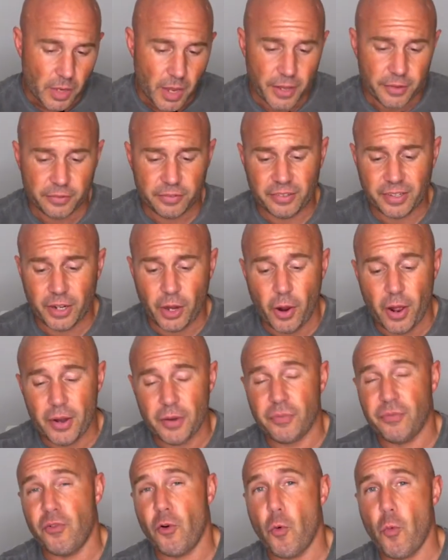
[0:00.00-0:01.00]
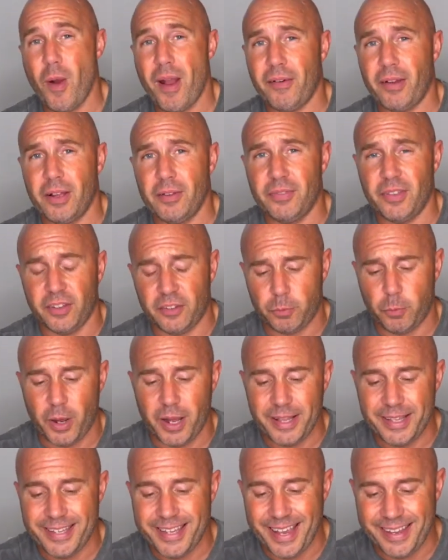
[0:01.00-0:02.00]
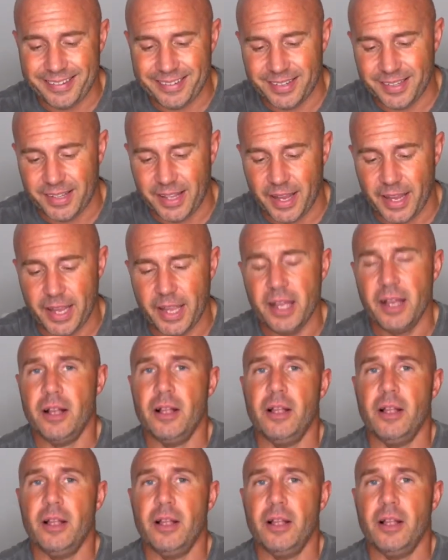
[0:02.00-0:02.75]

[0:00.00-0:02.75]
As I said, I had a full wearing of this one yesterday.